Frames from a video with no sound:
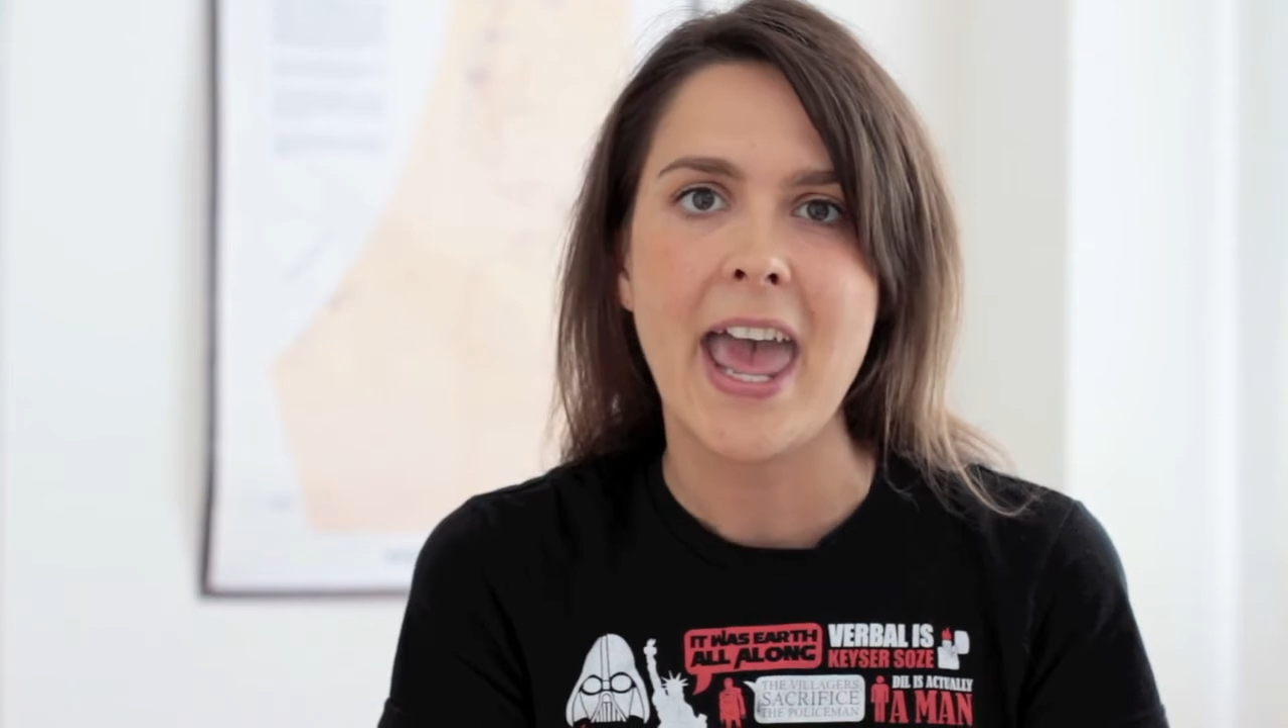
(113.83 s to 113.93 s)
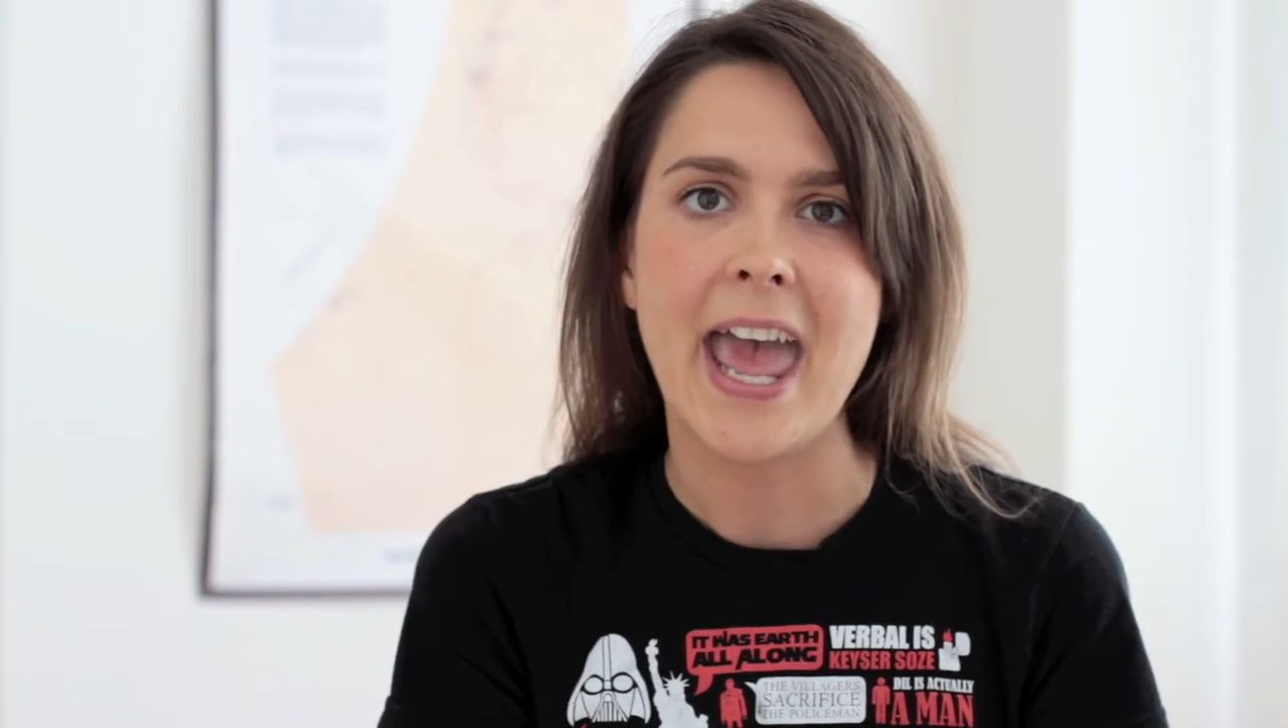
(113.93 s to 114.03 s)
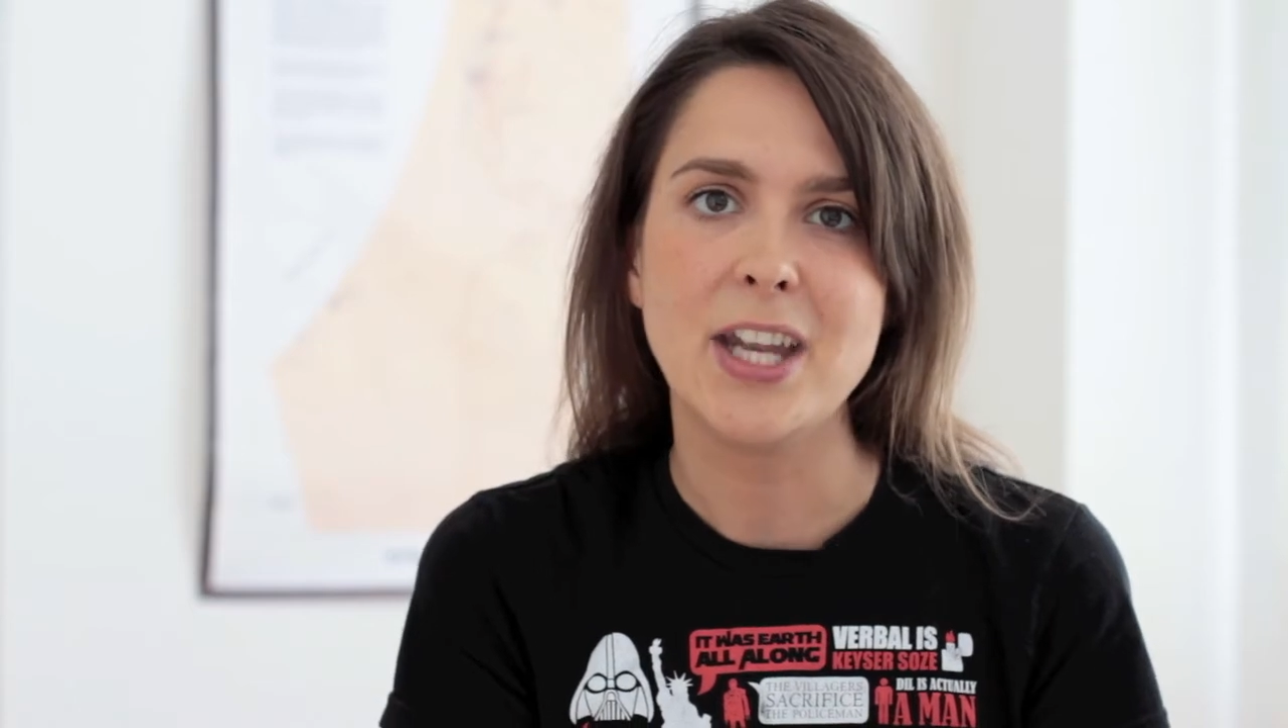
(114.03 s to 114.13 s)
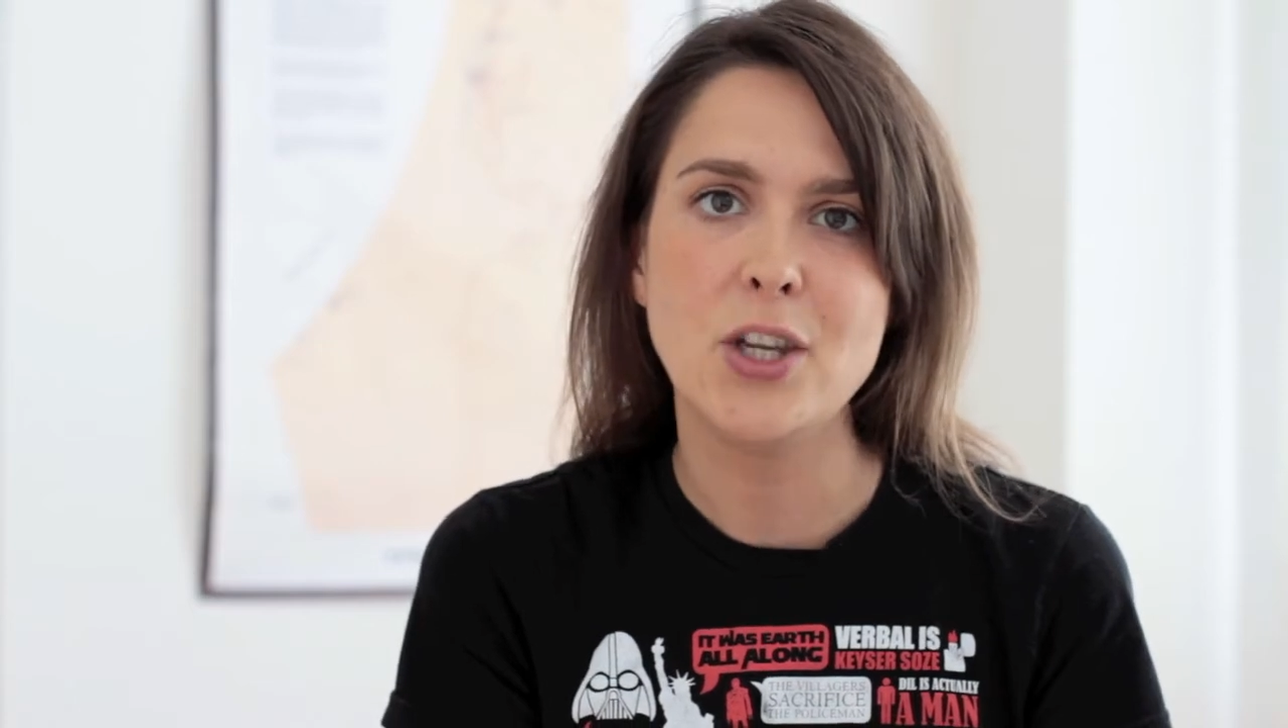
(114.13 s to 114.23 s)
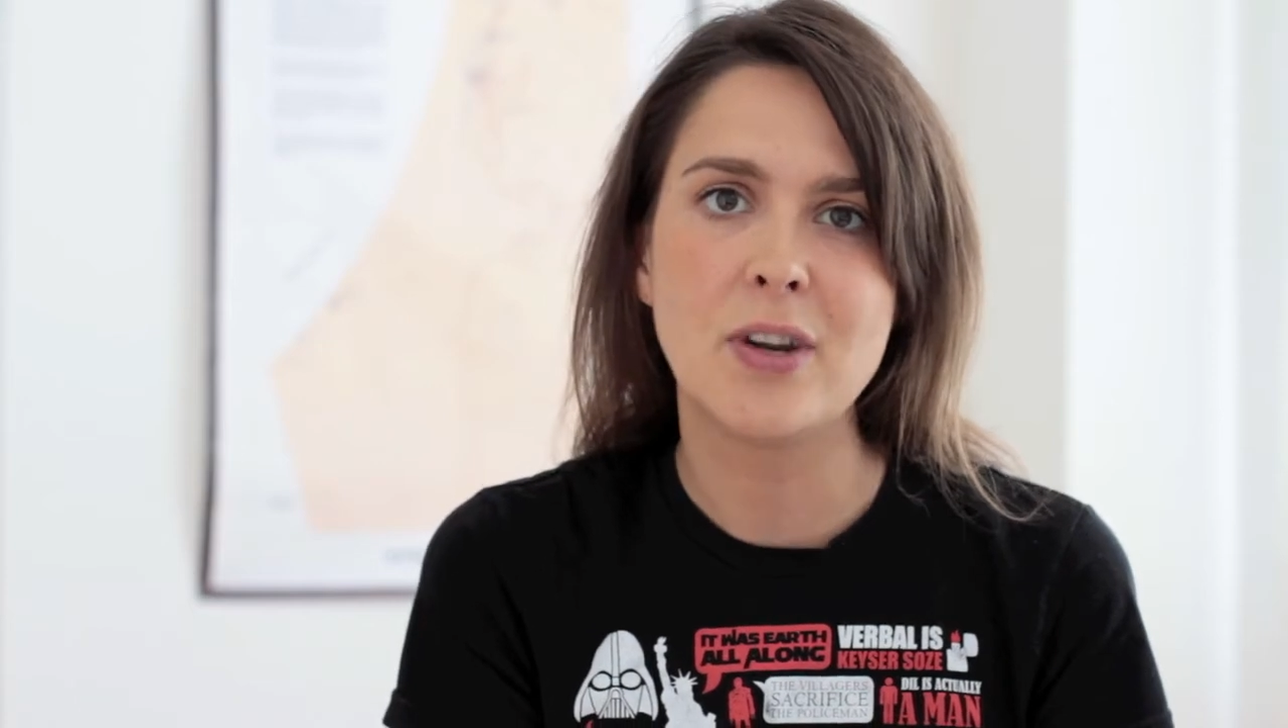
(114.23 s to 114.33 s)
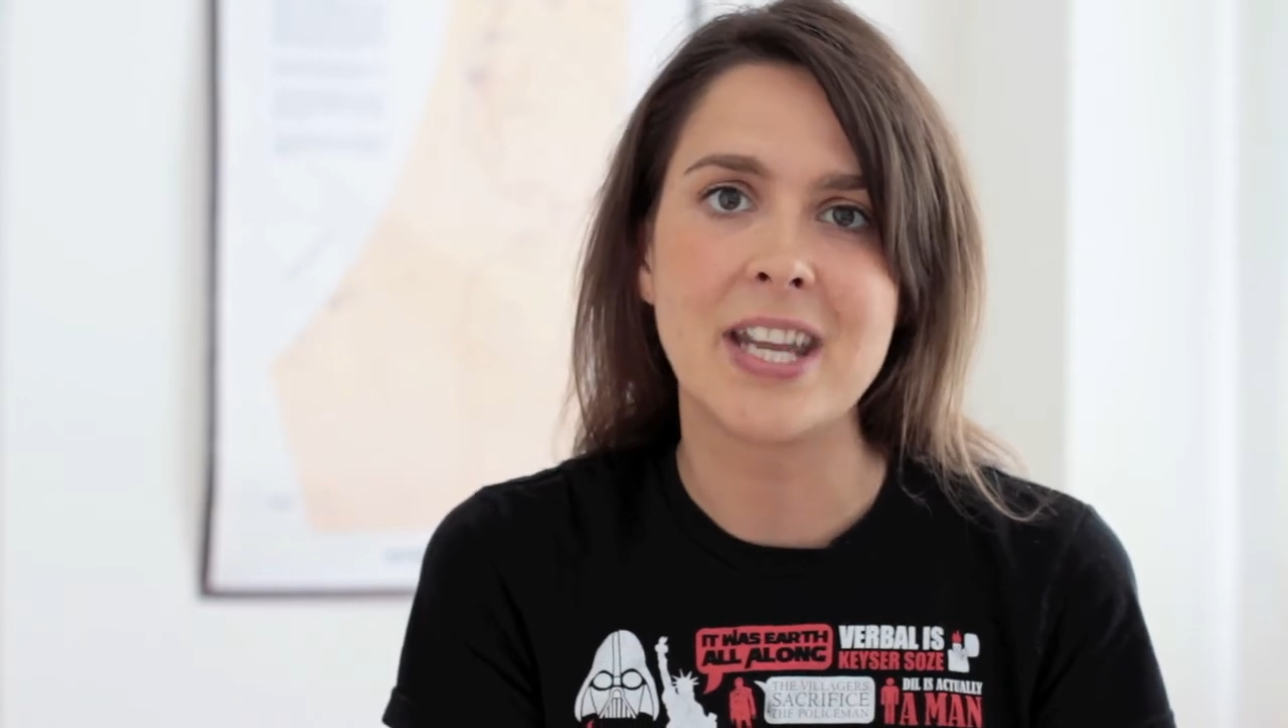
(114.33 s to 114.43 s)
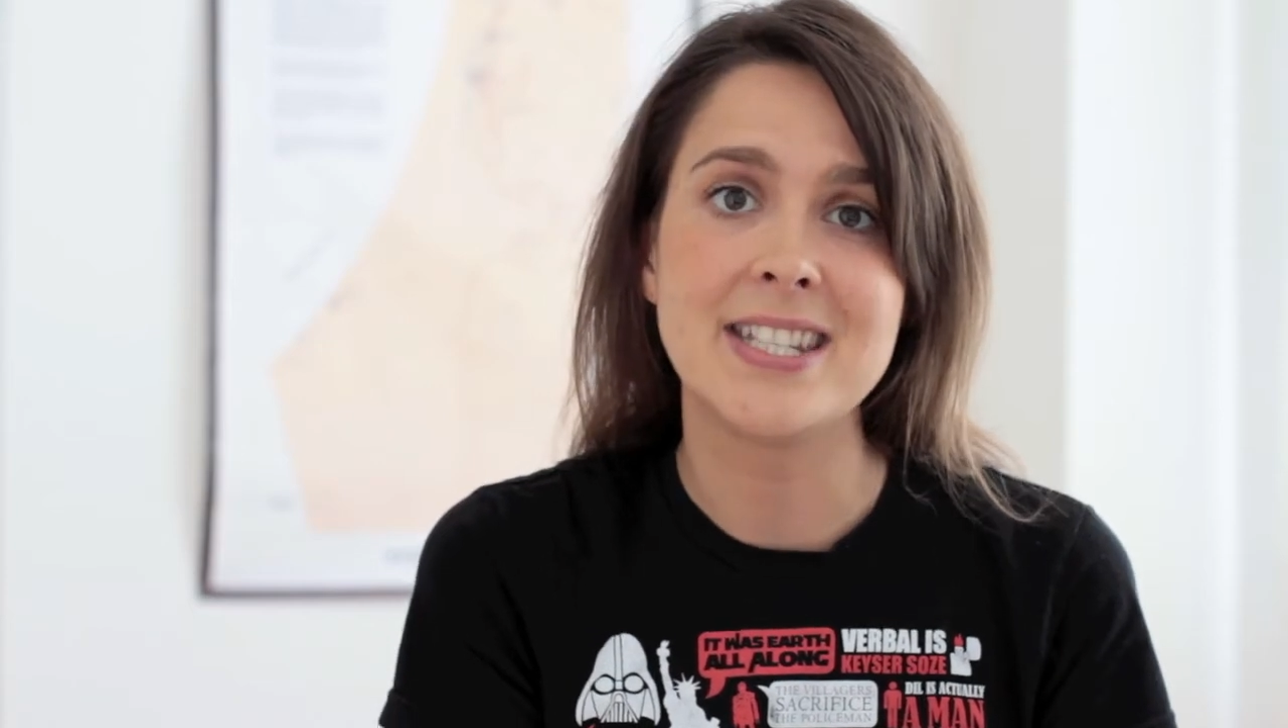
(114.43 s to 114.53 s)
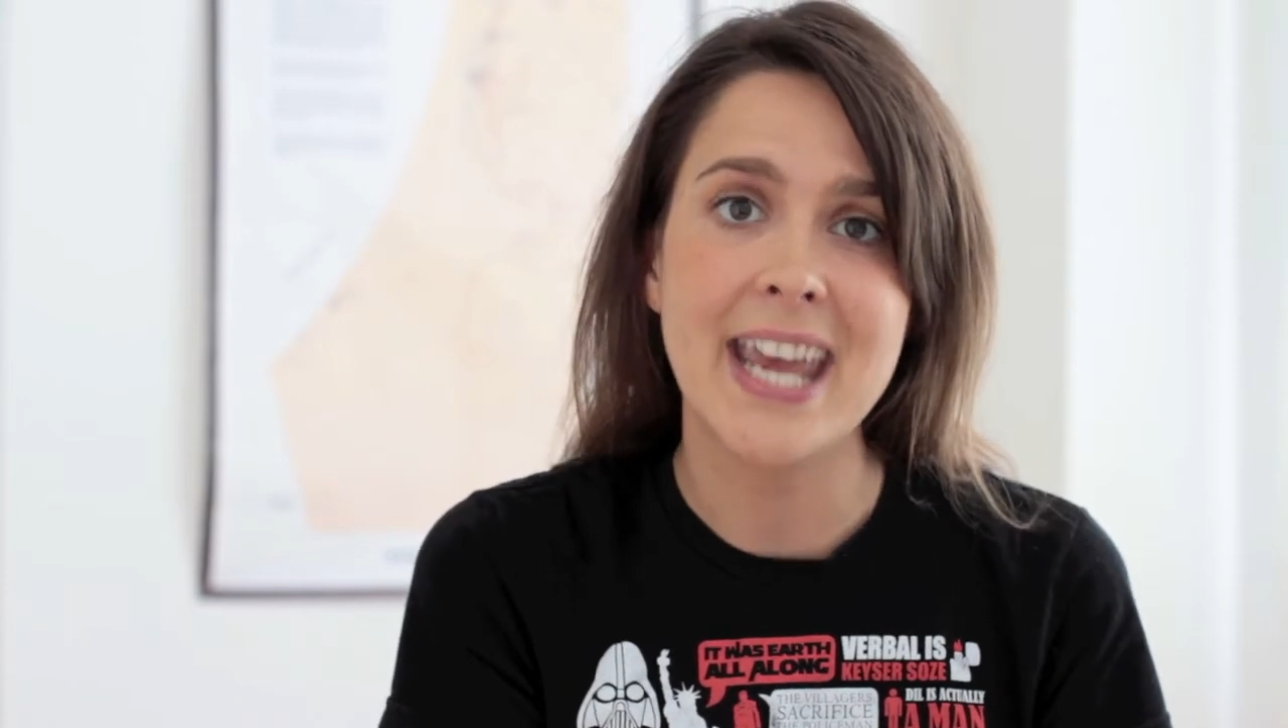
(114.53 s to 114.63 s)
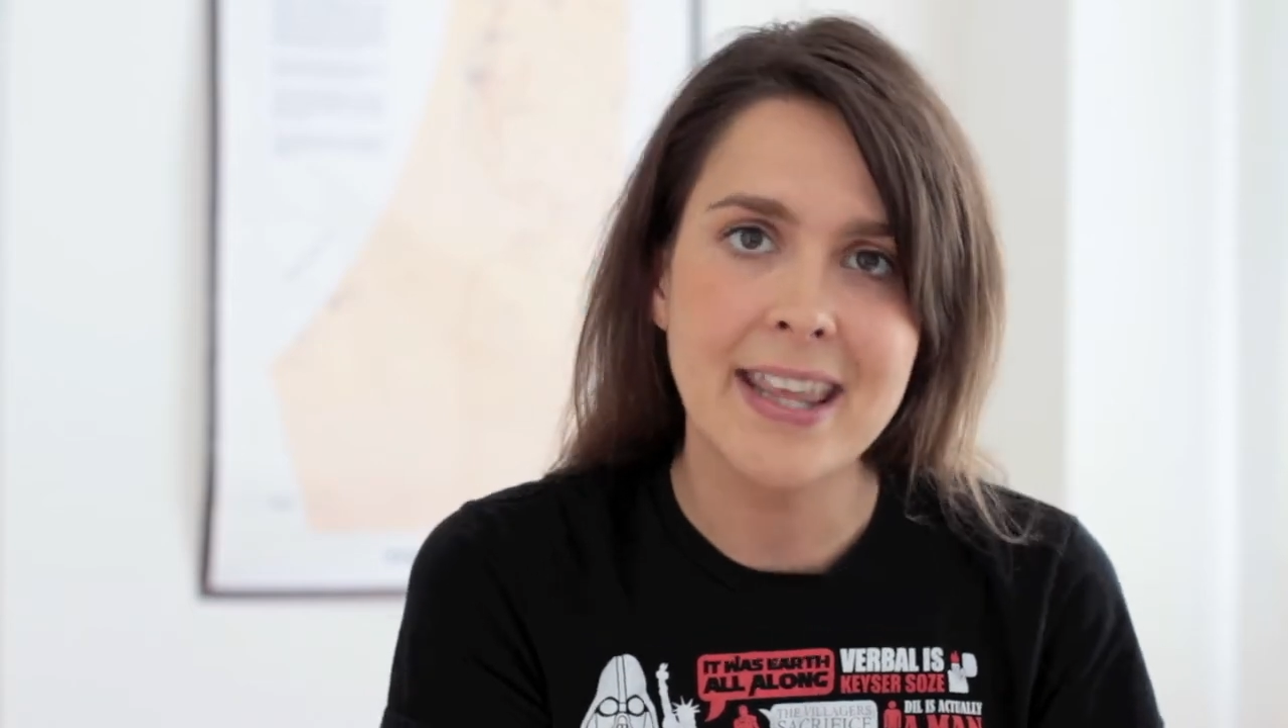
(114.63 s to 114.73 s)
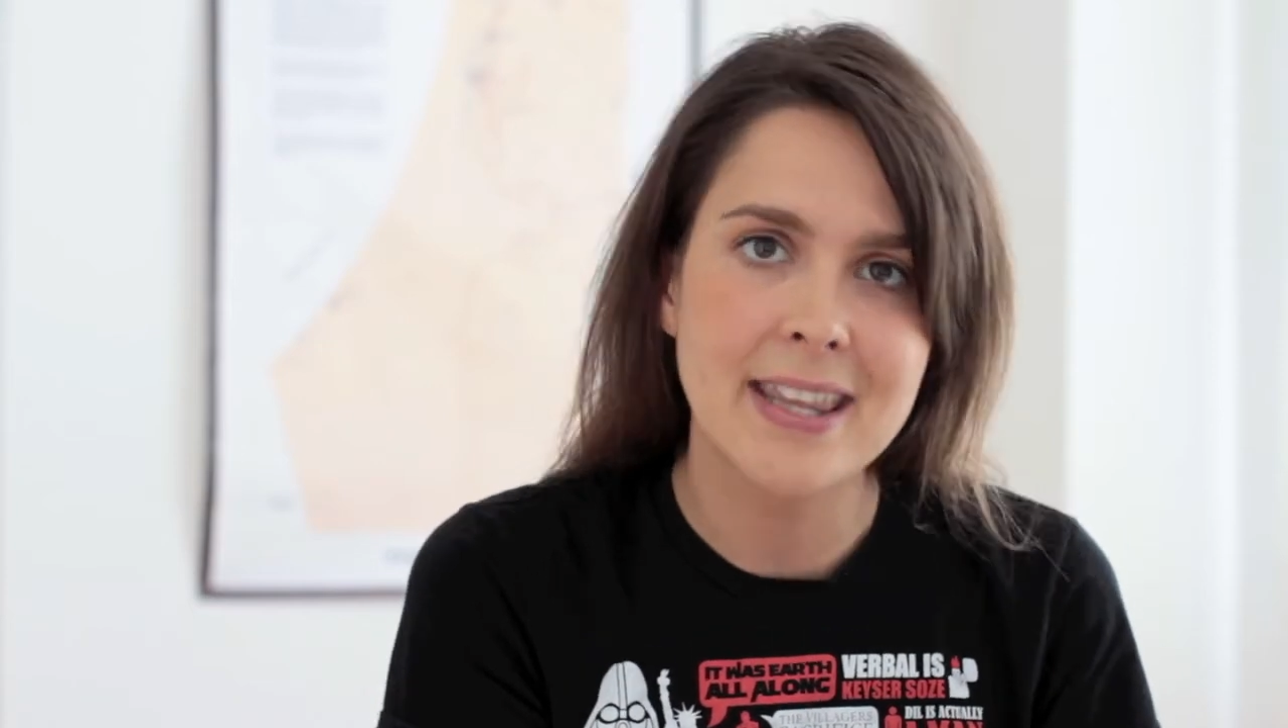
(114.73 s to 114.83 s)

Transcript: and you can take